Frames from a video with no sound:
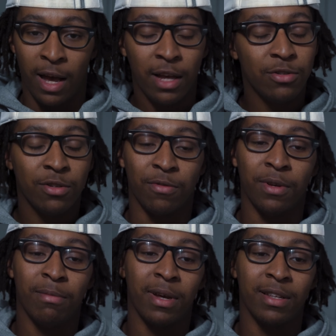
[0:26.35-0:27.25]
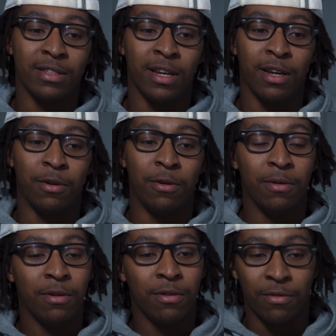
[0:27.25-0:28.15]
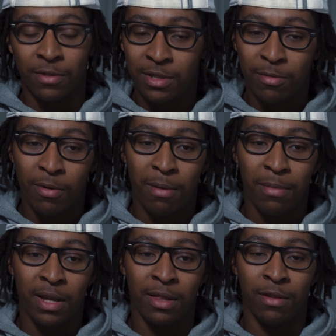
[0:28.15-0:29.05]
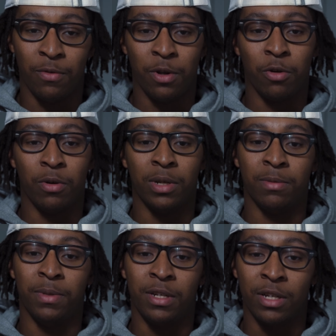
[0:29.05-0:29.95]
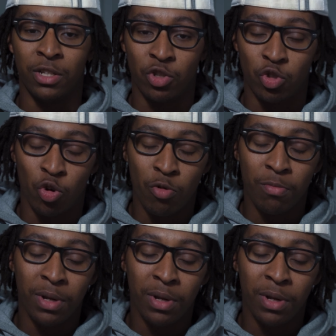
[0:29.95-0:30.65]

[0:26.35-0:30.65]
As you can read by the title, the reason why I'm making this video is because so